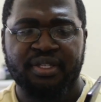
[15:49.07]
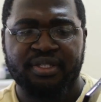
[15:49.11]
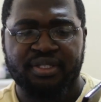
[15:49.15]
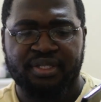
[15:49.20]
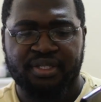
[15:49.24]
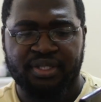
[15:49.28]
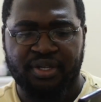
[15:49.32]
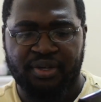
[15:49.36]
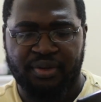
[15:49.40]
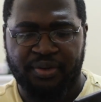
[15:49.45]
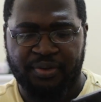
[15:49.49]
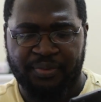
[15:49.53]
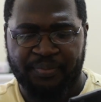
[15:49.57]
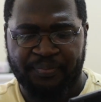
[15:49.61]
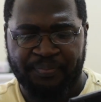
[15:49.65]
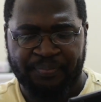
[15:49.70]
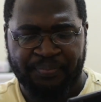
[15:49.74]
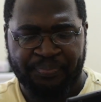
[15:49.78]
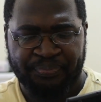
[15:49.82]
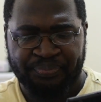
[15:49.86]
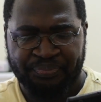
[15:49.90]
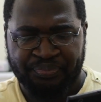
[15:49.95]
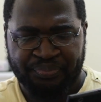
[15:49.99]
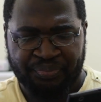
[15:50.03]
So
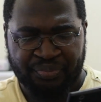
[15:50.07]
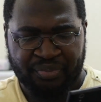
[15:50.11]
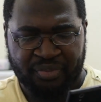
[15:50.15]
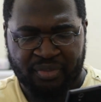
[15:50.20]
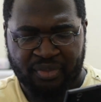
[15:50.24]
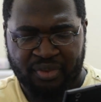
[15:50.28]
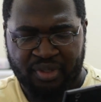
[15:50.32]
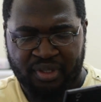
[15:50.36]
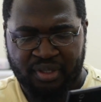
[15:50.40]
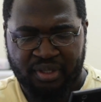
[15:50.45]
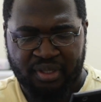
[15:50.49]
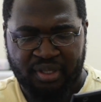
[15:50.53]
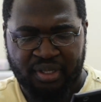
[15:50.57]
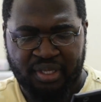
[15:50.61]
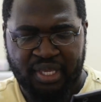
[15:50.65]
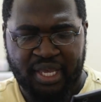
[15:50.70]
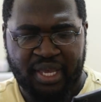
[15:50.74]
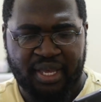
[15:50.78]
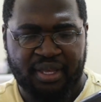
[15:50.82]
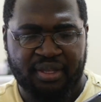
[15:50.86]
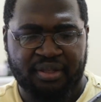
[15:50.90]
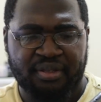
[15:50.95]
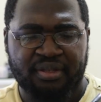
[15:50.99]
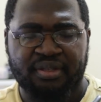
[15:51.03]

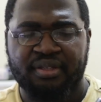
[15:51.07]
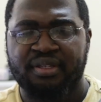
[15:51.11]
yeah,